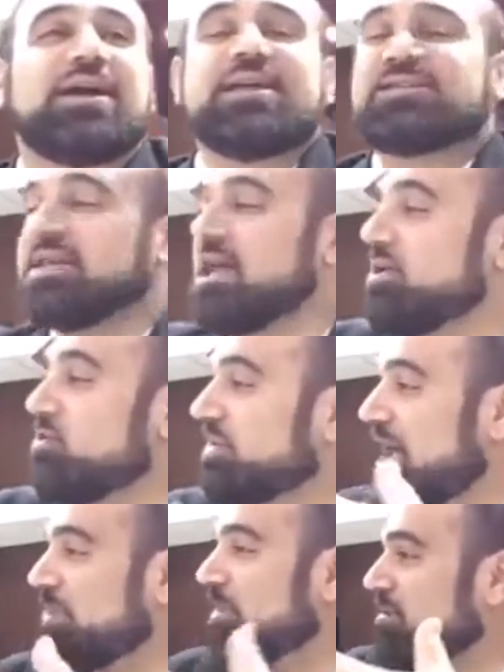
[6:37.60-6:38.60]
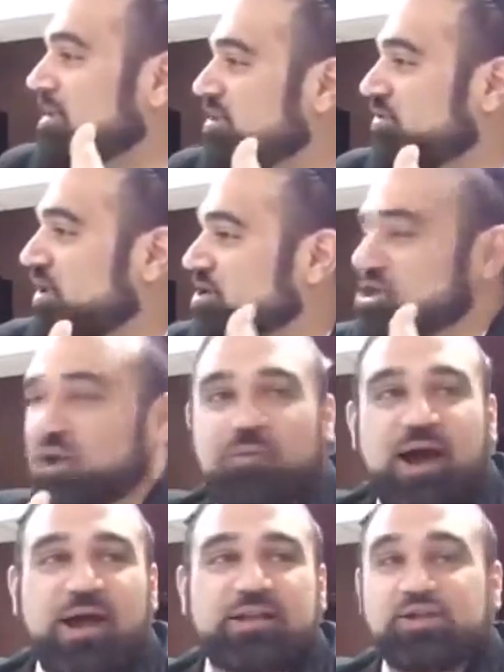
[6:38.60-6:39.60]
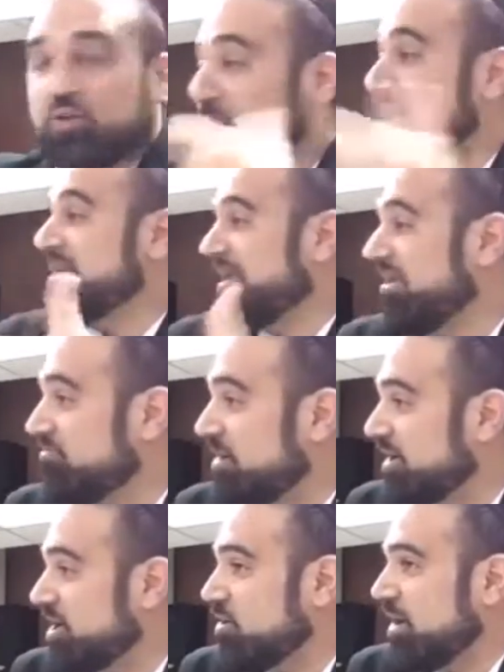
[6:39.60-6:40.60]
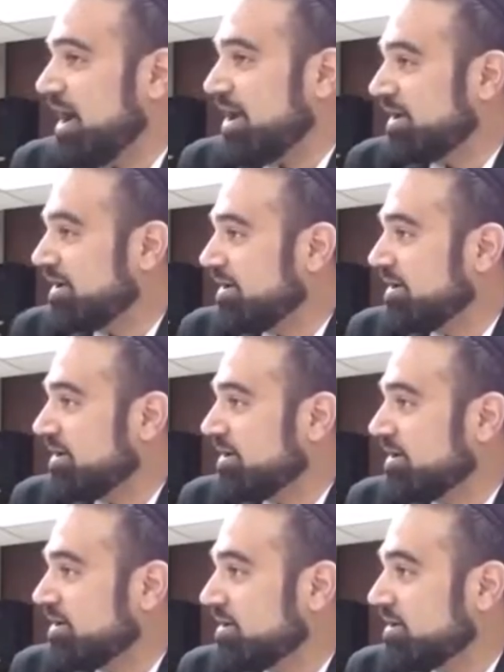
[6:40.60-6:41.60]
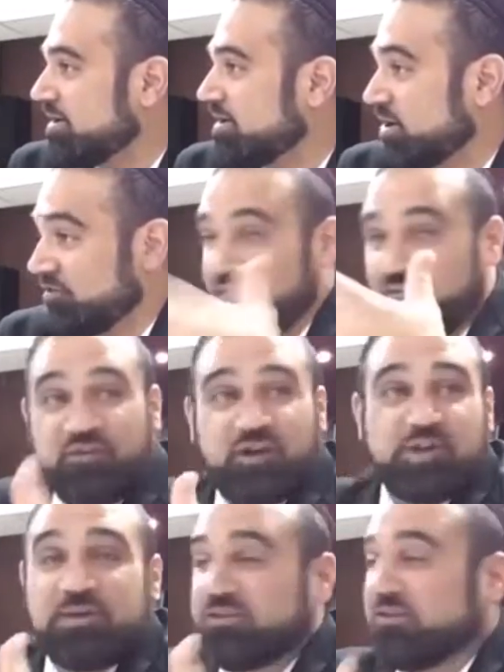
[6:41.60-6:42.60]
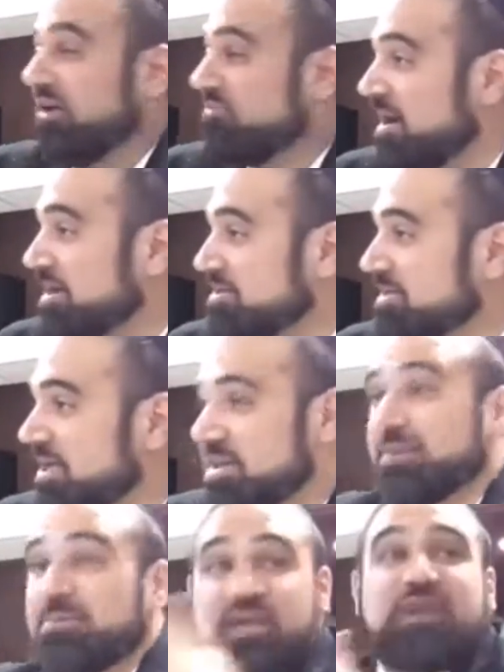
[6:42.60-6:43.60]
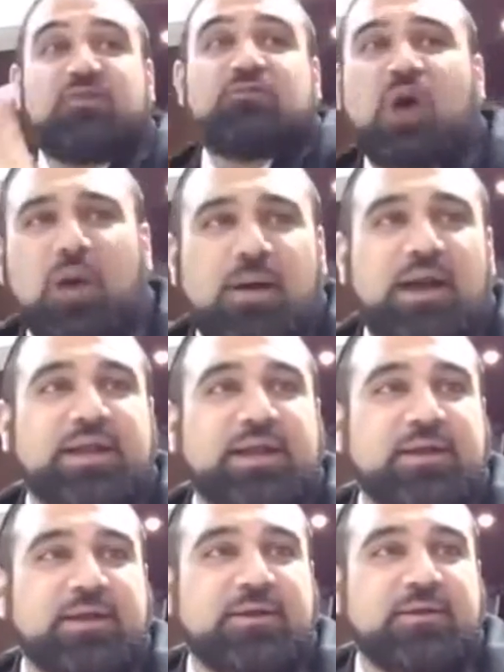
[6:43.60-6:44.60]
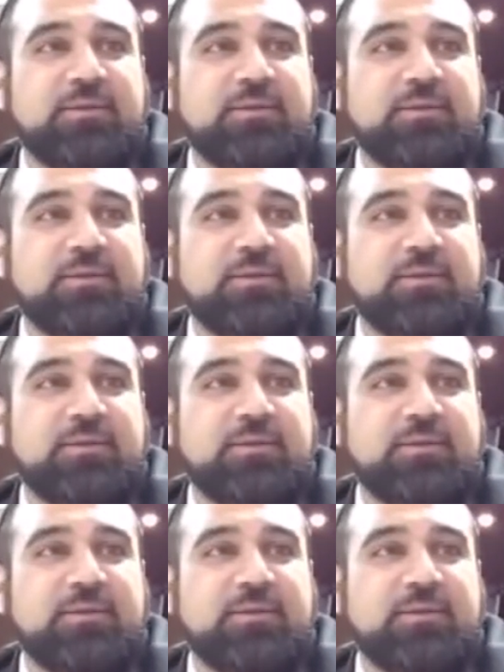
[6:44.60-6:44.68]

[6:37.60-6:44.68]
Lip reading: is saying, you like my mitzvot so much, you like to give money away to fulfill the mitzvah of Maaseh, let me give you more money.